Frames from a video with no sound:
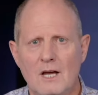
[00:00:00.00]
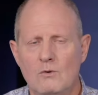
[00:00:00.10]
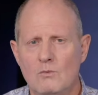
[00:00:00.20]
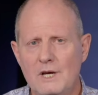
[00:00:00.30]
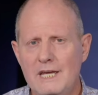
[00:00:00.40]

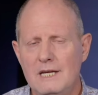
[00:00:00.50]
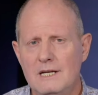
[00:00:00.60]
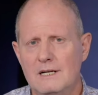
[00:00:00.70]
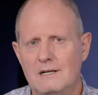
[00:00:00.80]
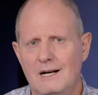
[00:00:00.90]
we,
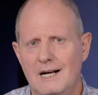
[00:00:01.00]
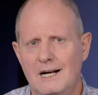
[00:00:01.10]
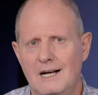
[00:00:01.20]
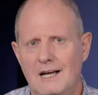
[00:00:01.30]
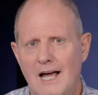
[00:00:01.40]

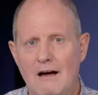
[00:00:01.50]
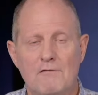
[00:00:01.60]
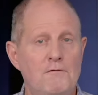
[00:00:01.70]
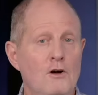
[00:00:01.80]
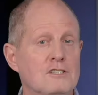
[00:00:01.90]
our
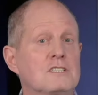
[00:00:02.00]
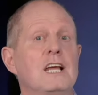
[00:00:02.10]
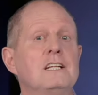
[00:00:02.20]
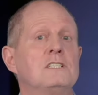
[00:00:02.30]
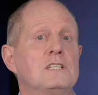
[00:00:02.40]
first
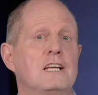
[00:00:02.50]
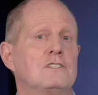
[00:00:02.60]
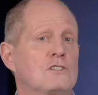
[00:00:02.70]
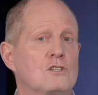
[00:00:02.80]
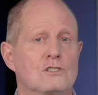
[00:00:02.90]
instincts
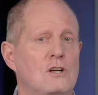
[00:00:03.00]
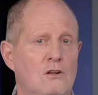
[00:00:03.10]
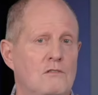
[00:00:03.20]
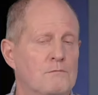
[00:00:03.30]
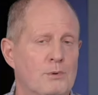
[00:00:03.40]
to
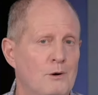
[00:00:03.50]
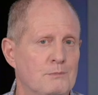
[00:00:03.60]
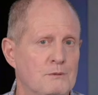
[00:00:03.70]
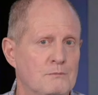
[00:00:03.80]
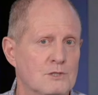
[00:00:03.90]
solve
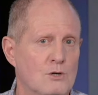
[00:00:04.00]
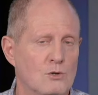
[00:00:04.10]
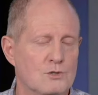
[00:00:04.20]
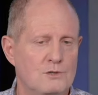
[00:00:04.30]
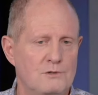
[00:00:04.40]
problems or
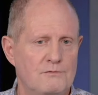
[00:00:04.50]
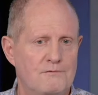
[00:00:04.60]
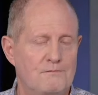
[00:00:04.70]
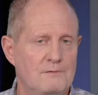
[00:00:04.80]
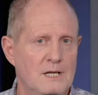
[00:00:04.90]

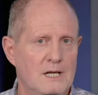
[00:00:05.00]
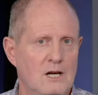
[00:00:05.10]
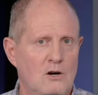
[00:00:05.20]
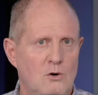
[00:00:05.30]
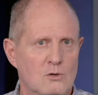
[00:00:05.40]

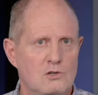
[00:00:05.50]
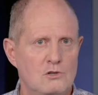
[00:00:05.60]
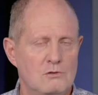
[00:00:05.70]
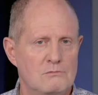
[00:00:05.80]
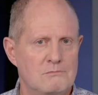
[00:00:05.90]

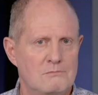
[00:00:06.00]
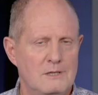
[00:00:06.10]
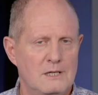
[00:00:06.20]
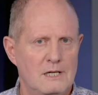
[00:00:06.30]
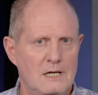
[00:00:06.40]
to
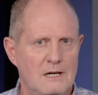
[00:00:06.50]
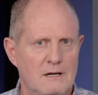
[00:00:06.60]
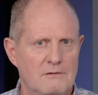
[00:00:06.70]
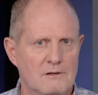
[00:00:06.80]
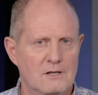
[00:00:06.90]

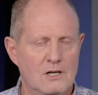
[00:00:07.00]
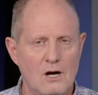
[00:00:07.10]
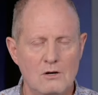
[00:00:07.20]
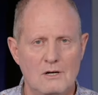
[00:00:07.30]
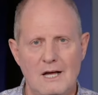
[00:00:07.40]

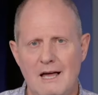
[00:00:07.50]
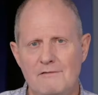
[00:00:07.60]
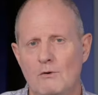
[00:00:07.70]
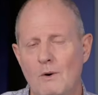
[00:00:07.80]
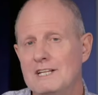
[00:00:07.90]
have
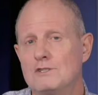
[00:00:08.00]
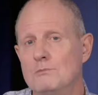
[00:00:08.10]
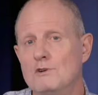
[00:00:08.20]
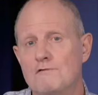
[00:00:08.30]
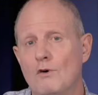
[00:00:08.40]
a way to
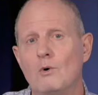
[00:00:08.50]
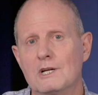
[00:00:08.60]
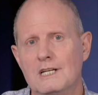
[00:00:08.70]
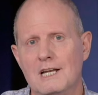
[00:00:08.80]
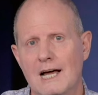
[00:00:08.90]
move forward
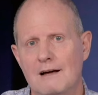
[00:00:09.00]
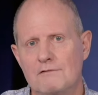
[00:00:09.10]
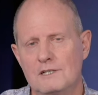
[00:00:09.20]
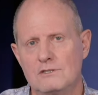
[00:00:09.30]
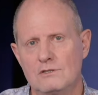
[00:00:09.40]
in life
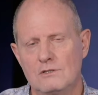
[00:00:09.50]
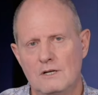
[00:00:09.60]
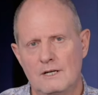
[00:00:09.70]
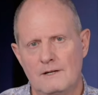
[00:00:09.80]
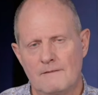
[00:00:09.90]
and to
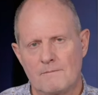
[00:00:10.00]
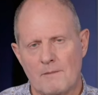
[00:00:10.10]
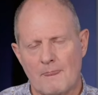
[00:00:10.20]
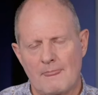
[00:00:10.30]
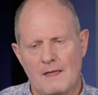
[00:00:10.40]

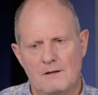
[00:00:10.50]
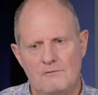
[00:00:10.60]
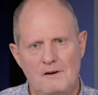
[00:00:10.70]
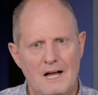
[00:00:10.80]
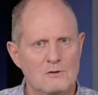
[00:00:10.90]

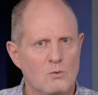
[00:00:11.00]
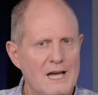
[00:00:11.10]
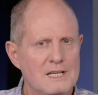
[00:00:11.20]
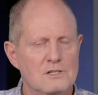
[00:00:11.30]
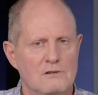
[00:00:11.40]
find
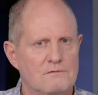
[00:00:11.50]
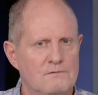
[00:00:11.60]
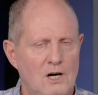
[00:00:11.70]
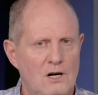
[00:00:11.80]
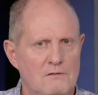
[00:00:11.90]
ways
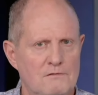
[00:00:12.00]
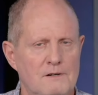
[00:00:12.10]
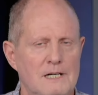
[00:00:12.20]
of